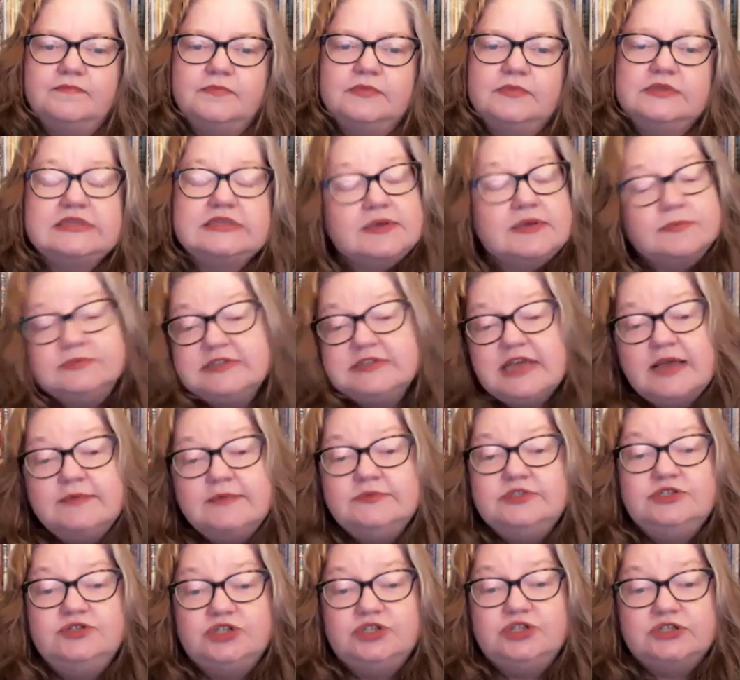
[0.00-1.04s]

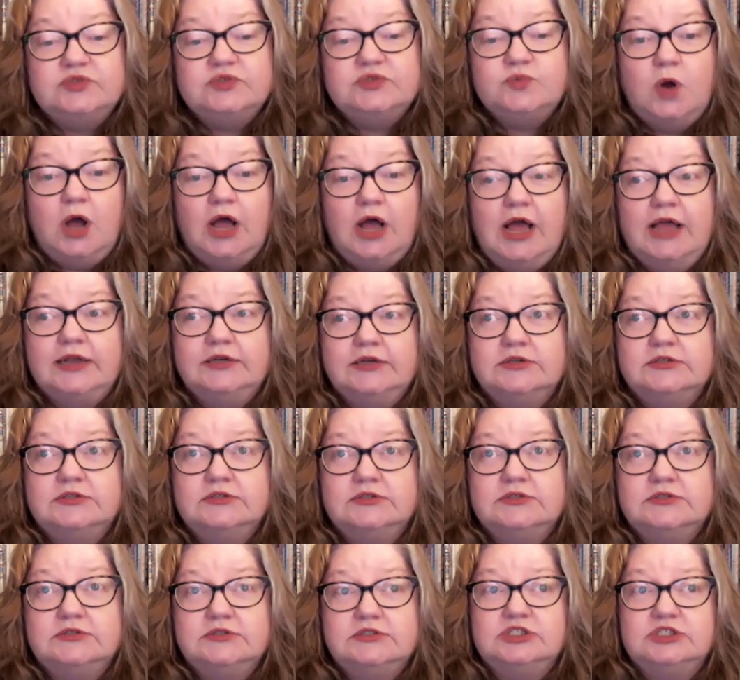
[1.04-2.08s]
Sometimes you just want
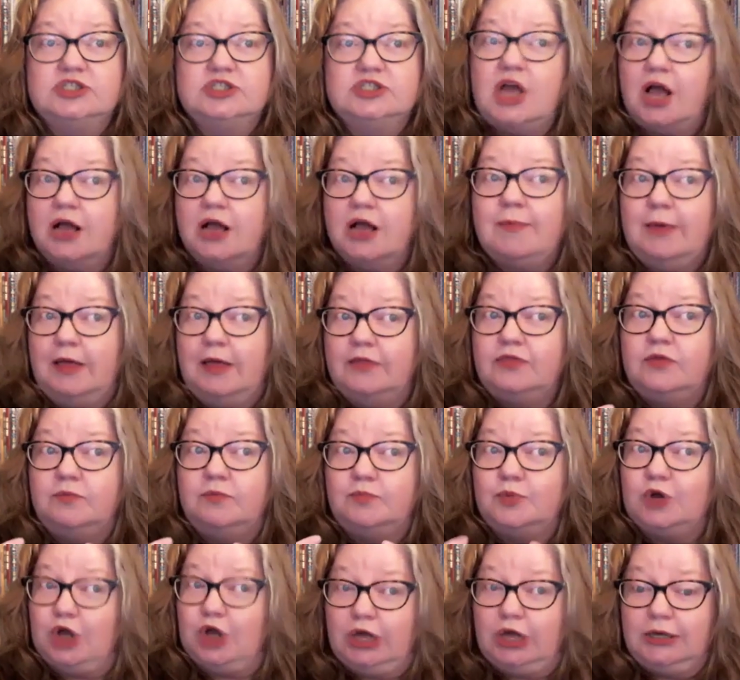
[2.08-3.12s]
to talk about the
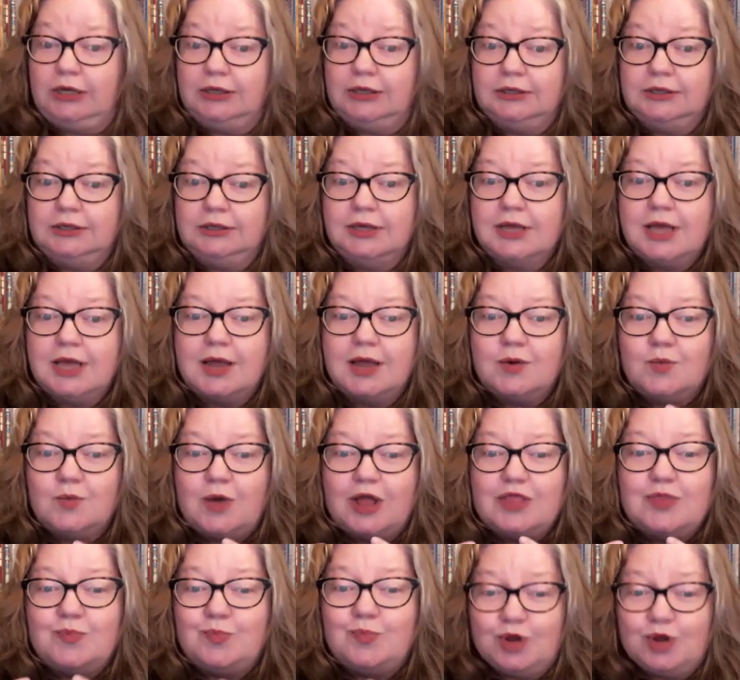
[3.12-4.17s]
book and why
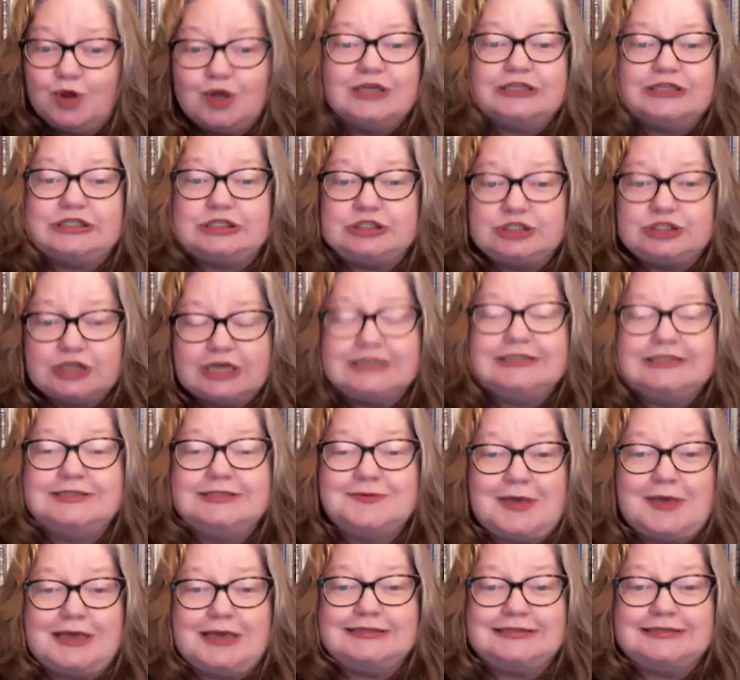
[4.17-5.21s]
the book is just
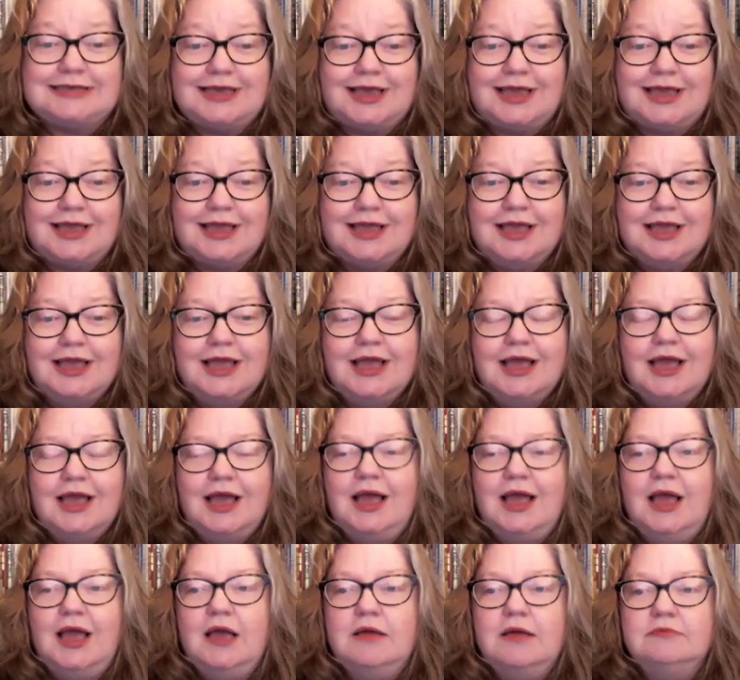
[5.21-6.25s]
amazing.
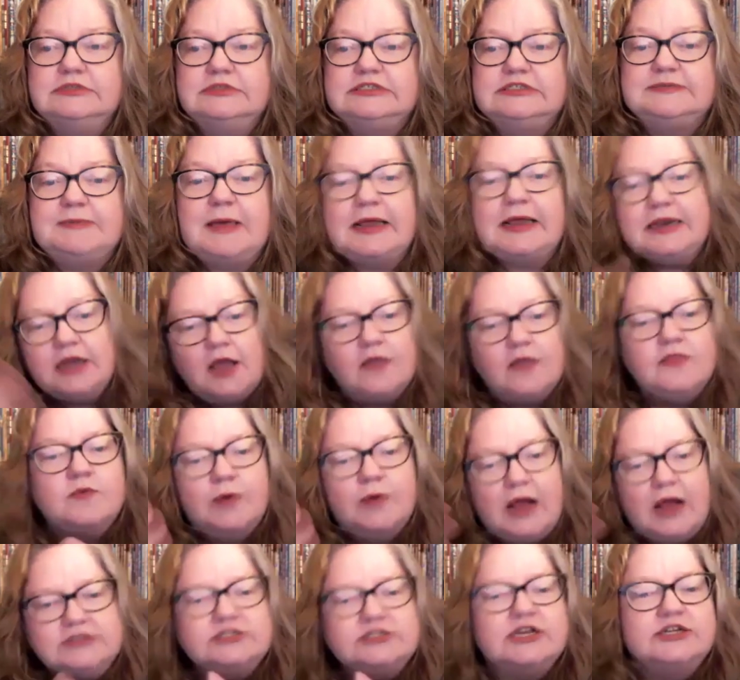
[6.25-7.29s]
Depending on the
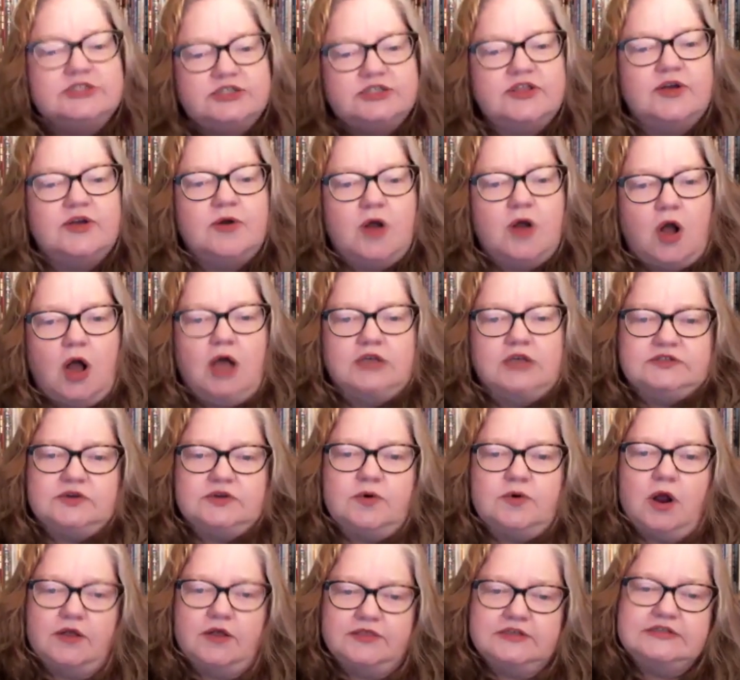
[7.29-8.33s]
project, there
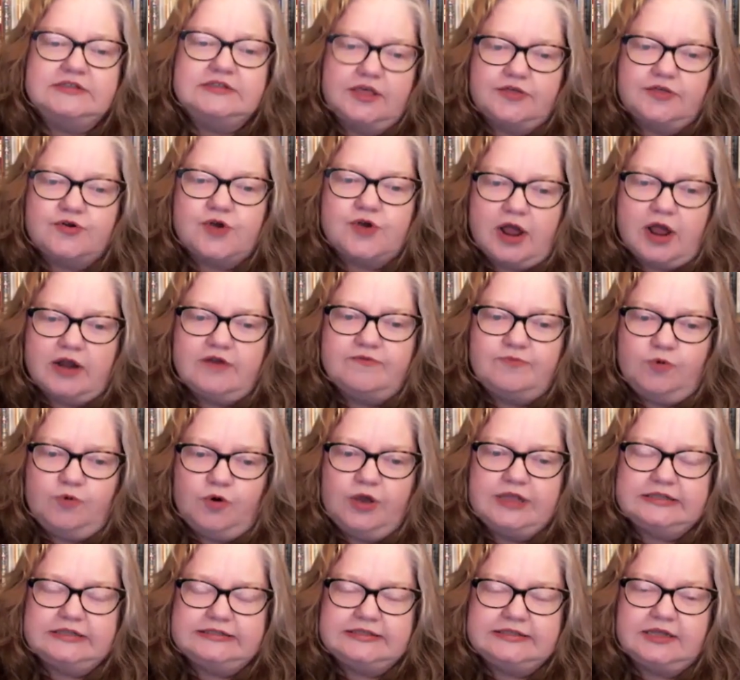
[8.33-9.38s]
also are these other kind of
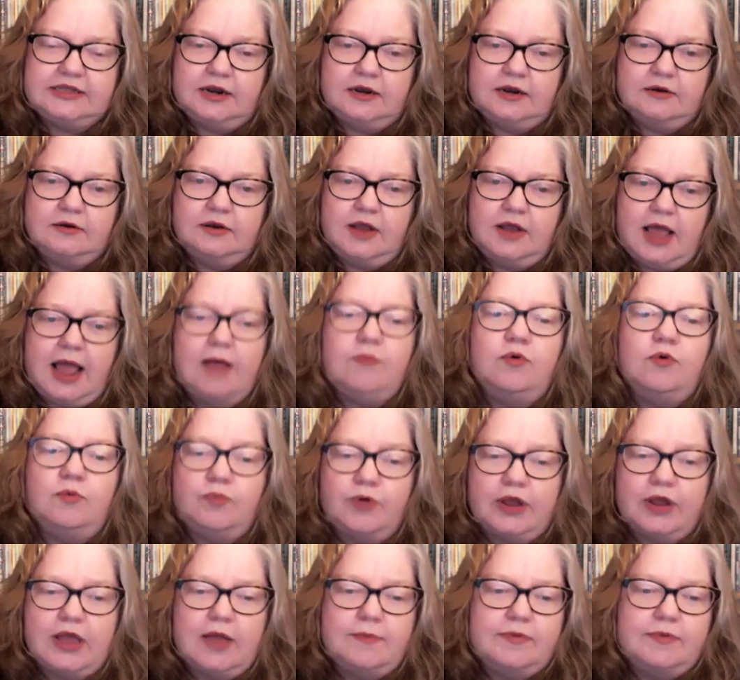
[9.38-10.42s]
points that I will
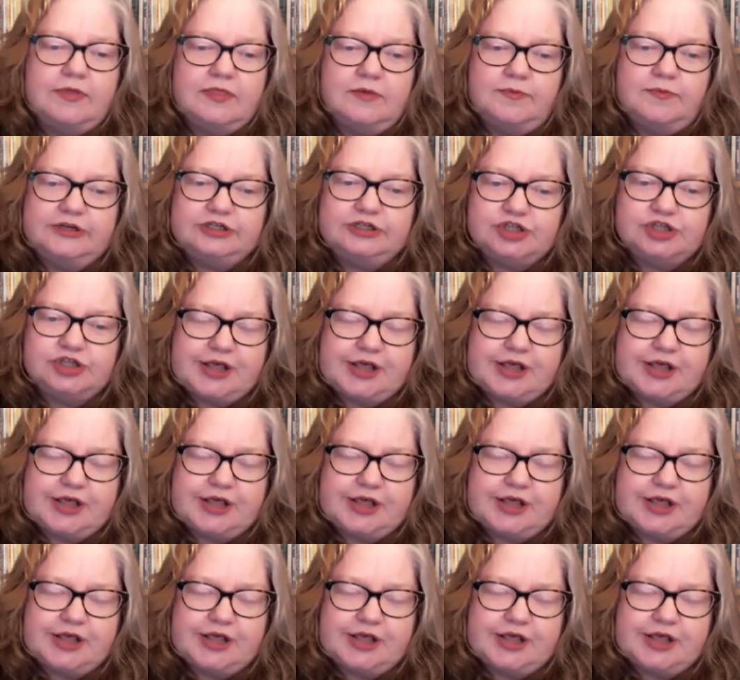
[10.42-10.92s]
bring up in the pitch